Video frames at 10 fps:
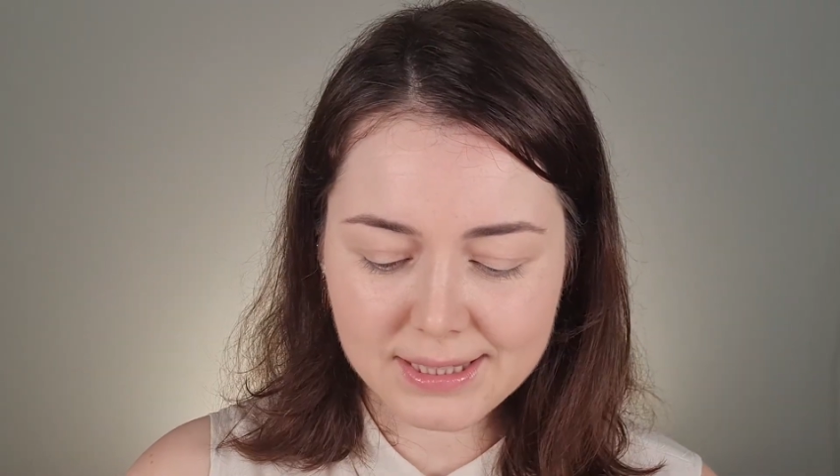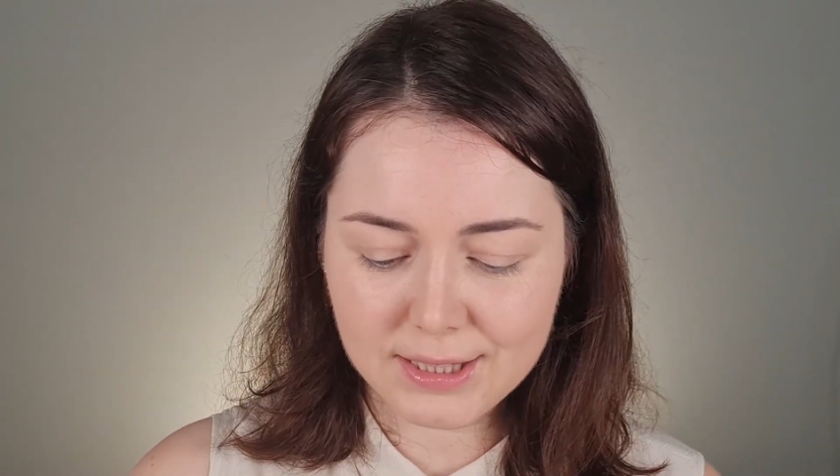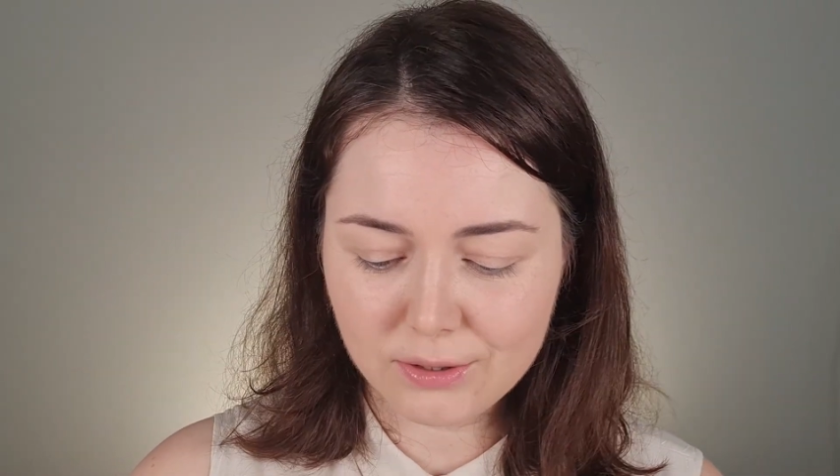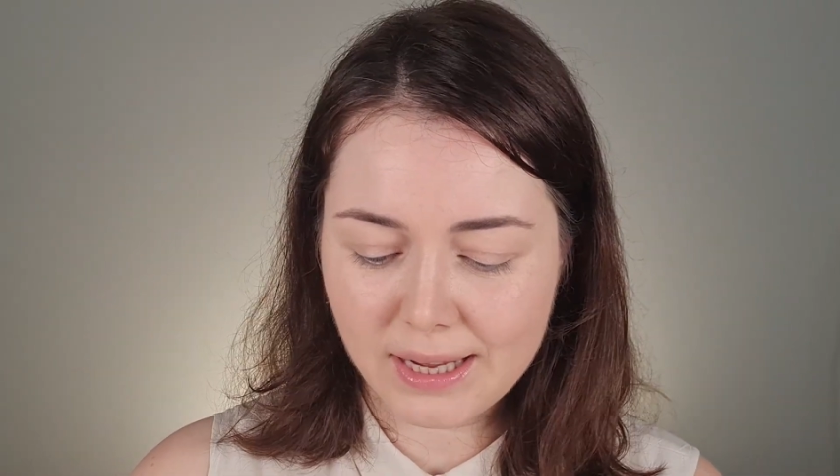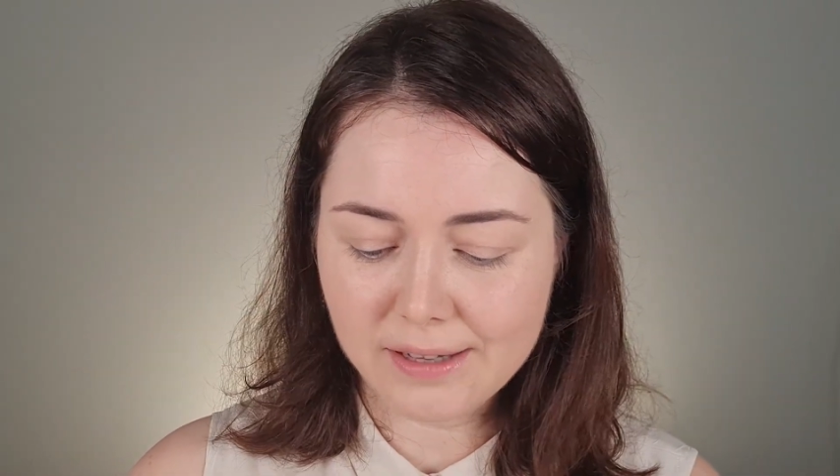
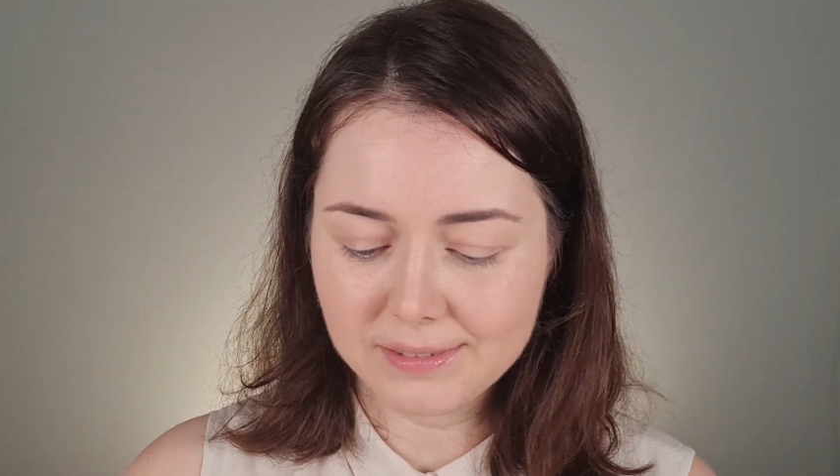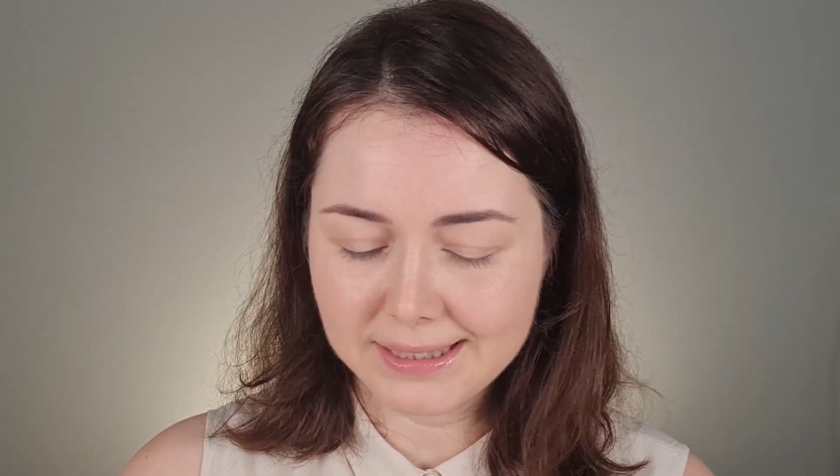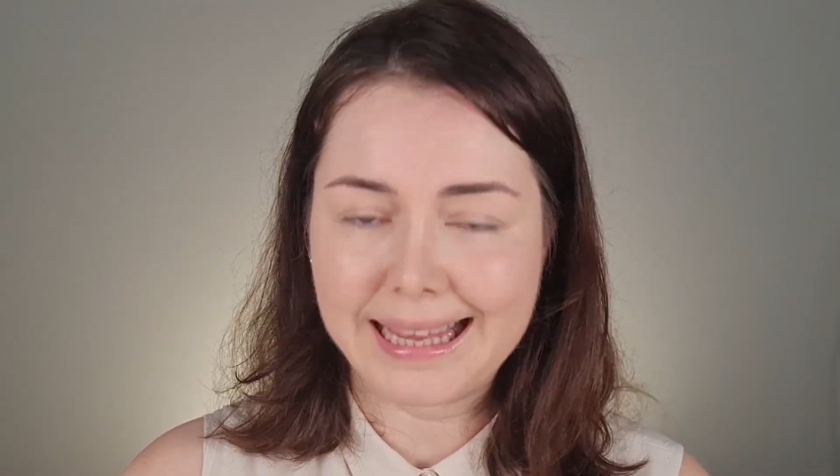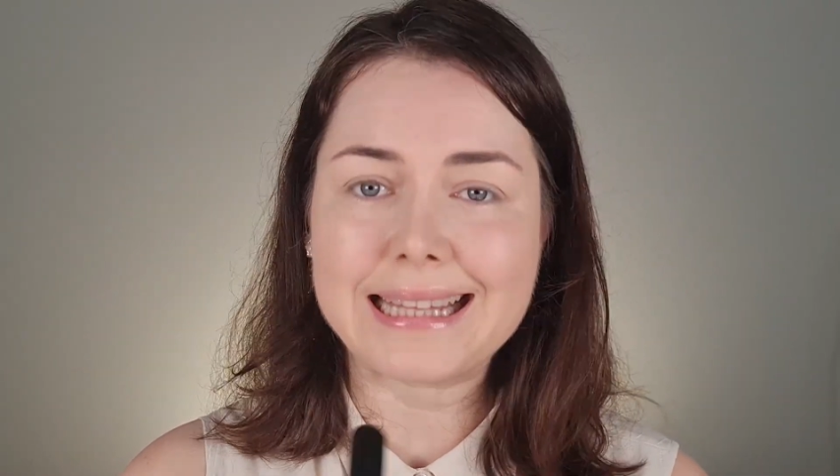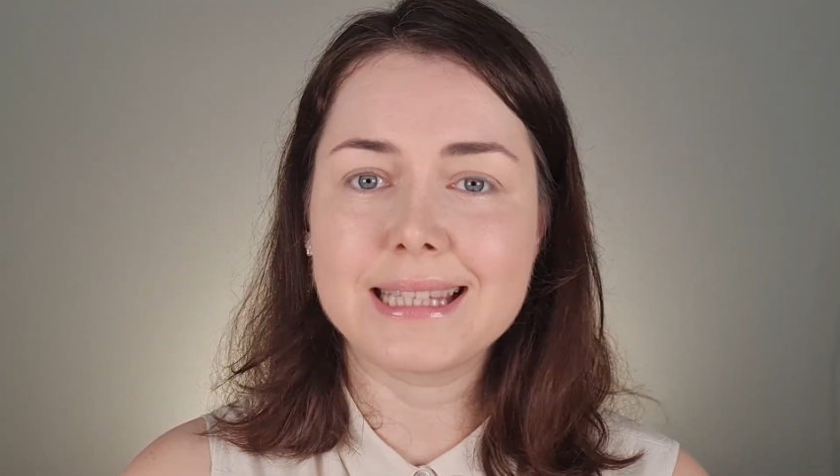so I will
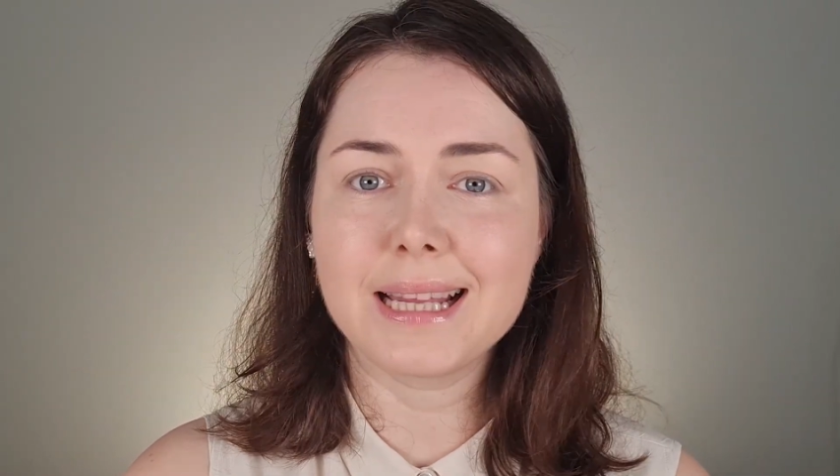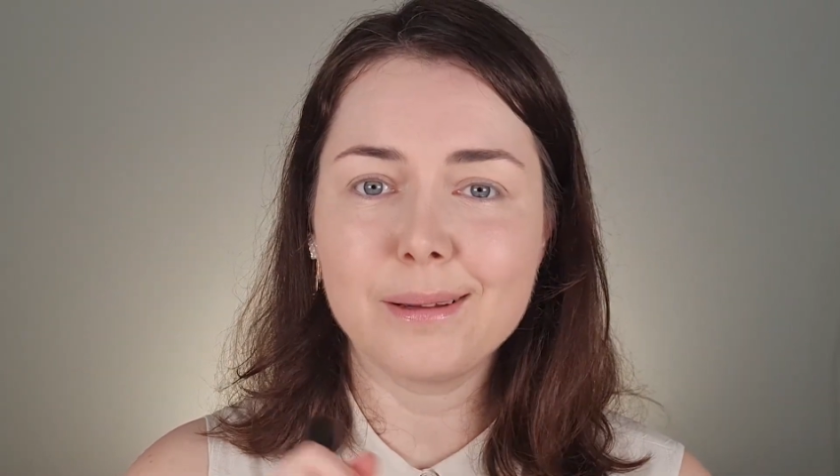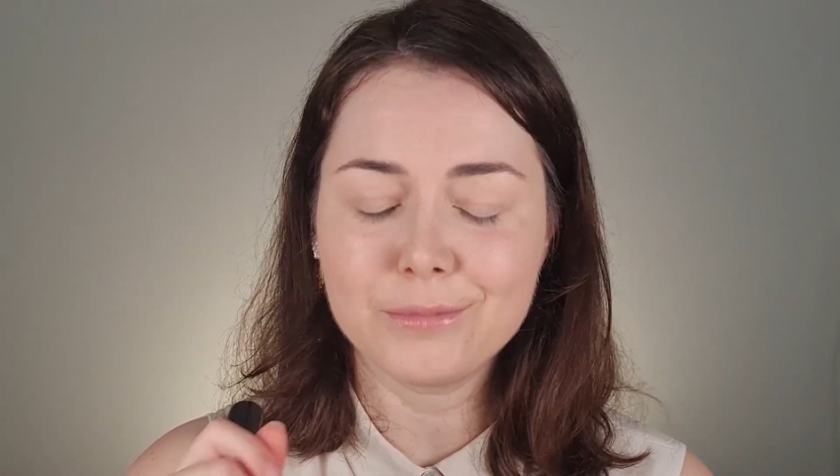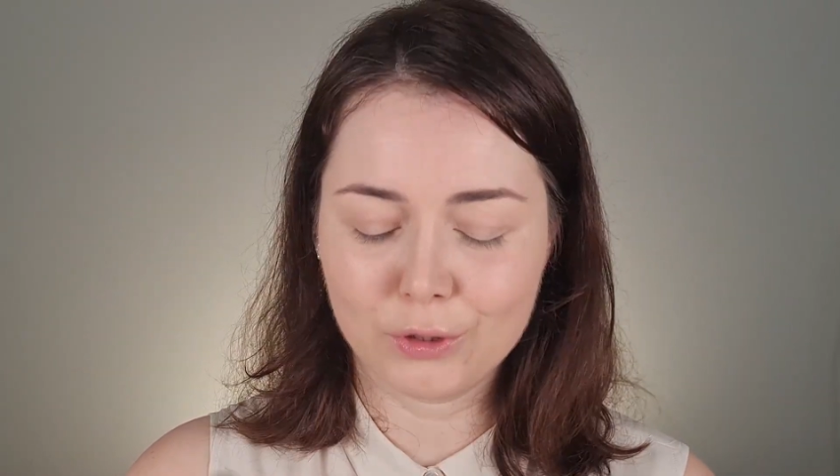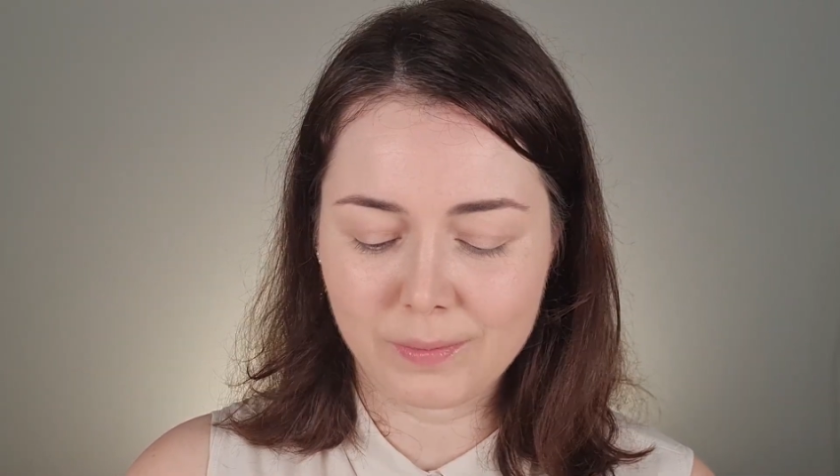get
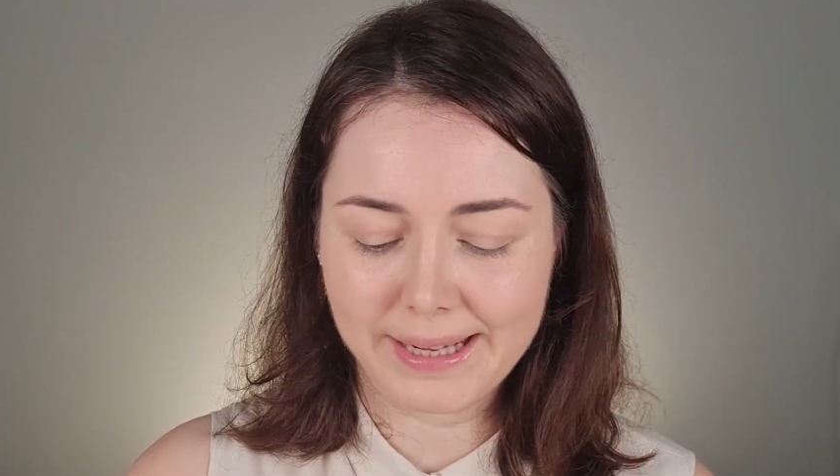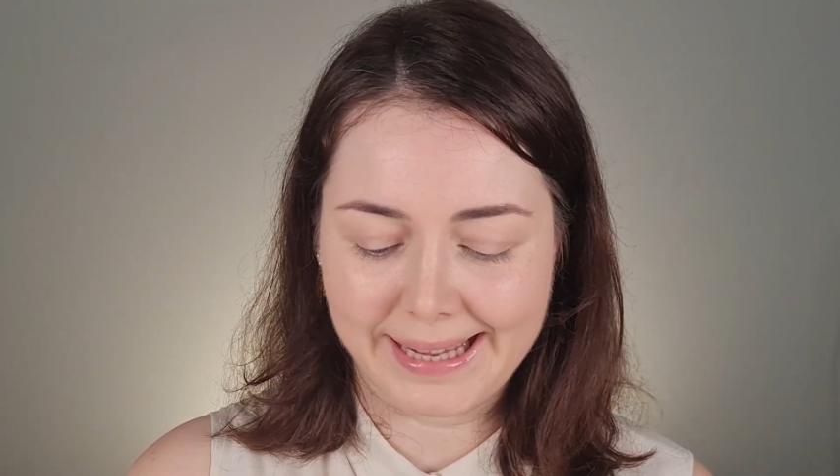some to my